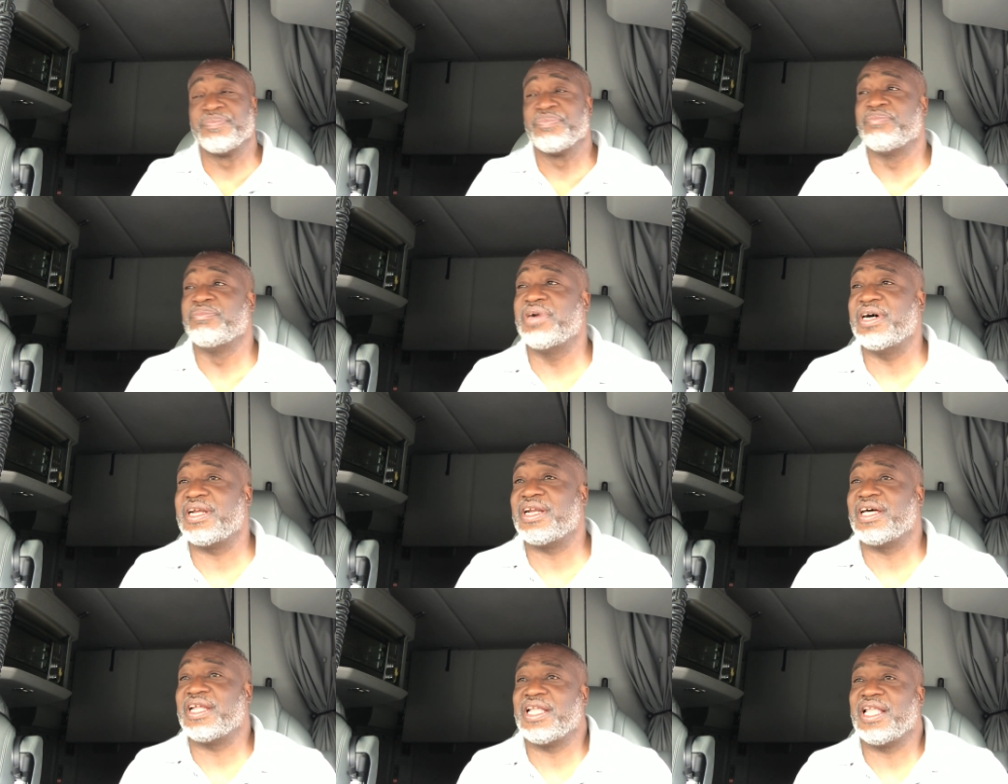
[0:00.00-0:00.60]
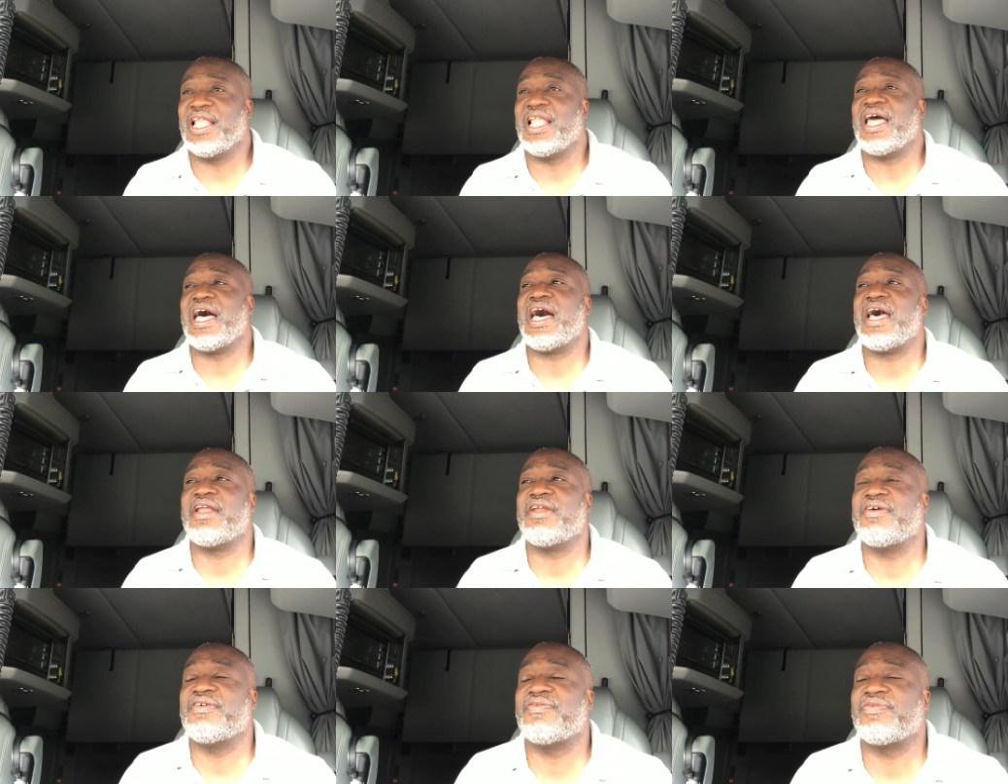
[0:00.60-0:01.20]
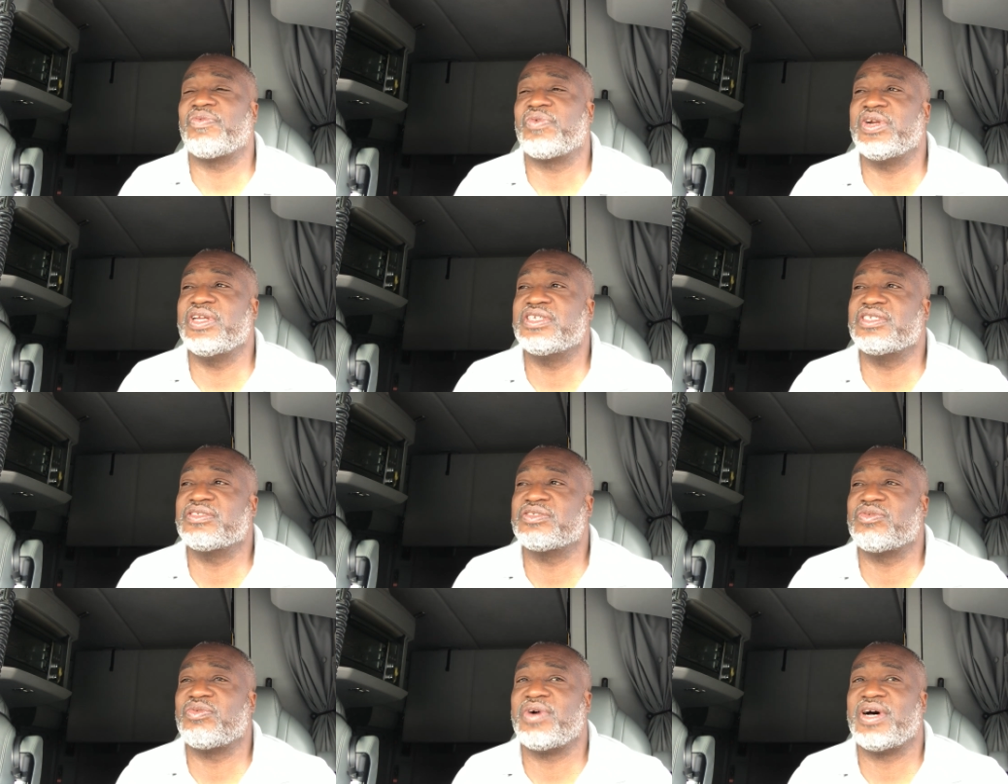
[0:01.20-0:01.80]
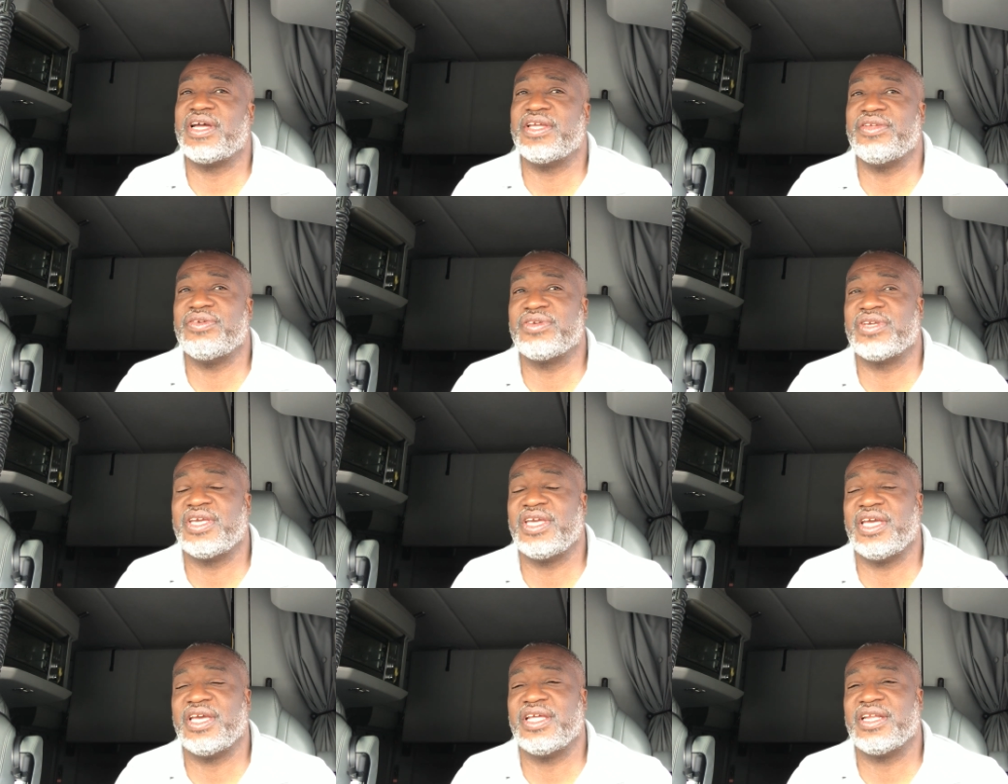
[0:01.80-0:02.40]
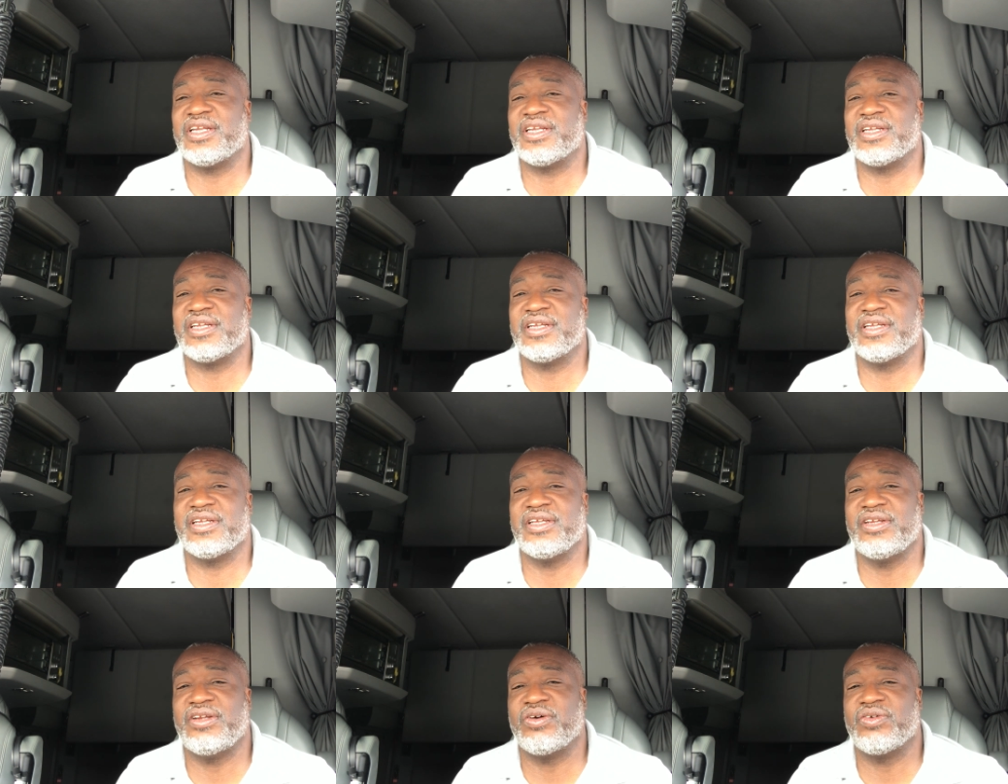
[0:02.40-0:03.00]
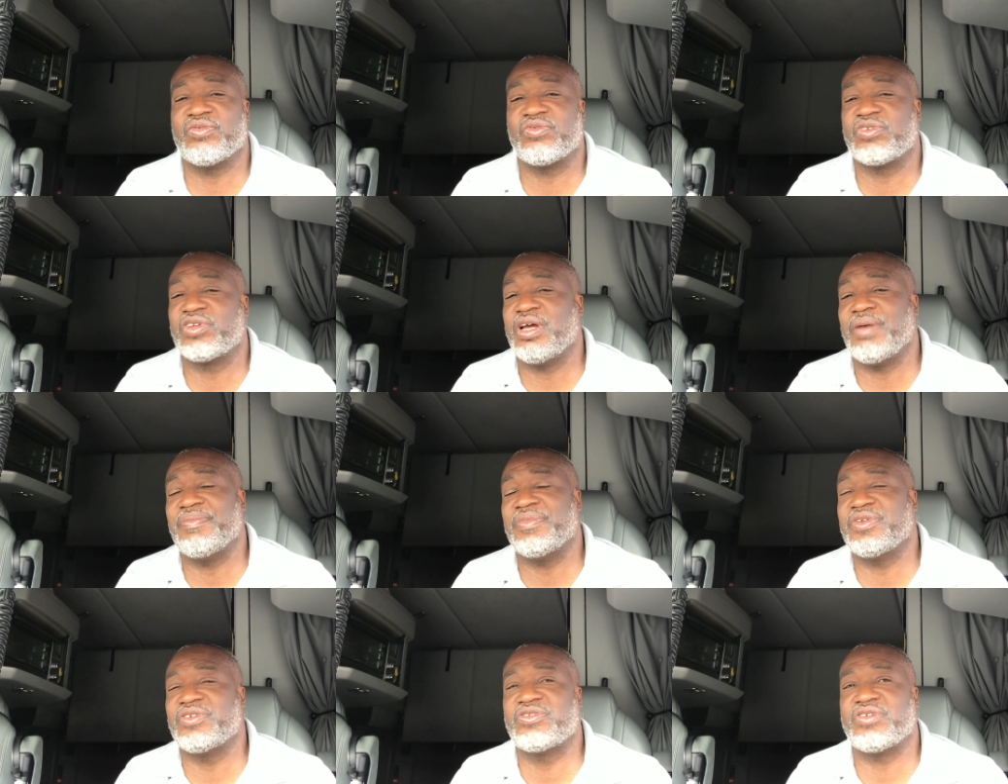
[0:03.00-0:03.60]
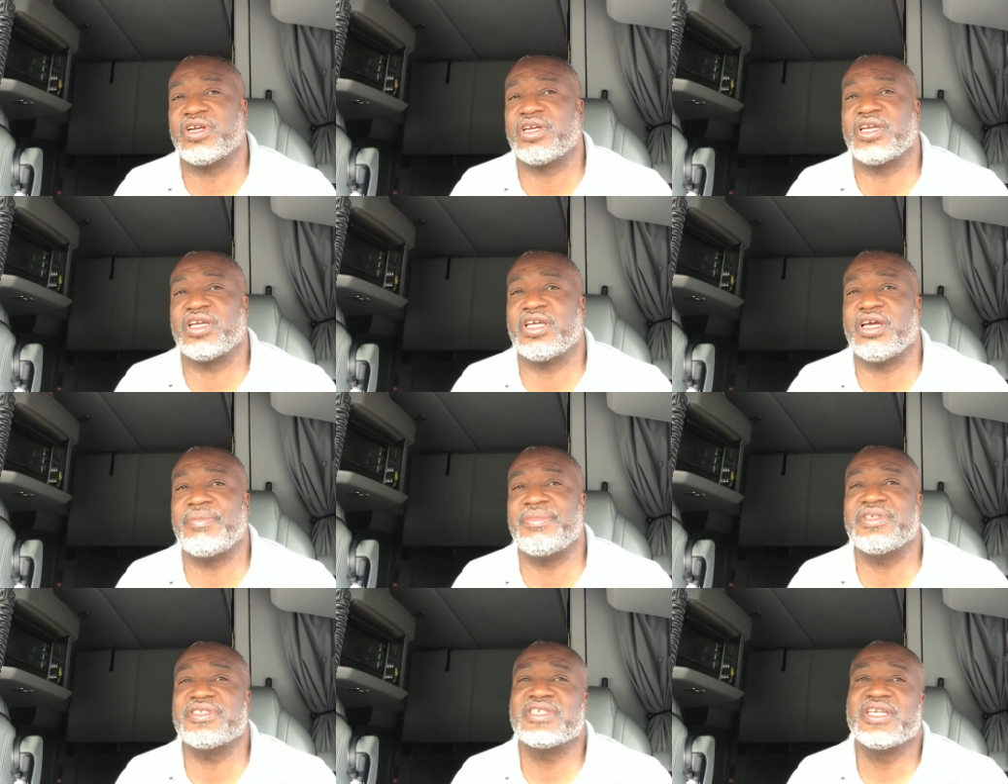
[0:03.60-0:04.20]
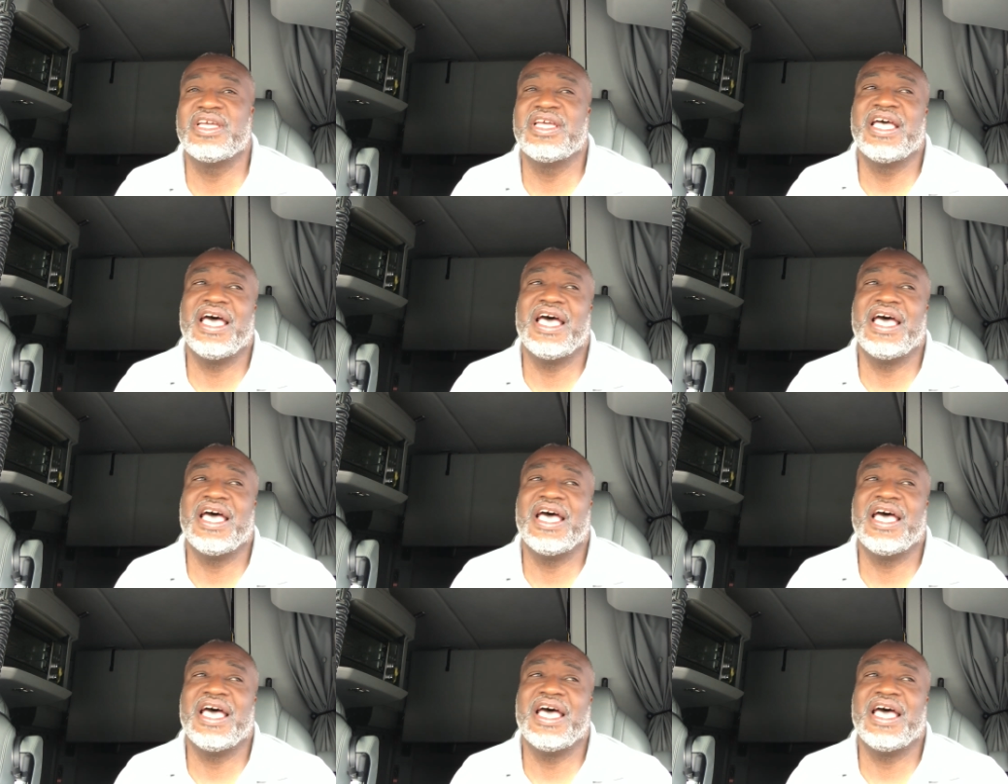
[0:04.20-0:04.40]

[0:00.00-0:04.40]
But a lot of reasons why you can't, you know, trucking companies.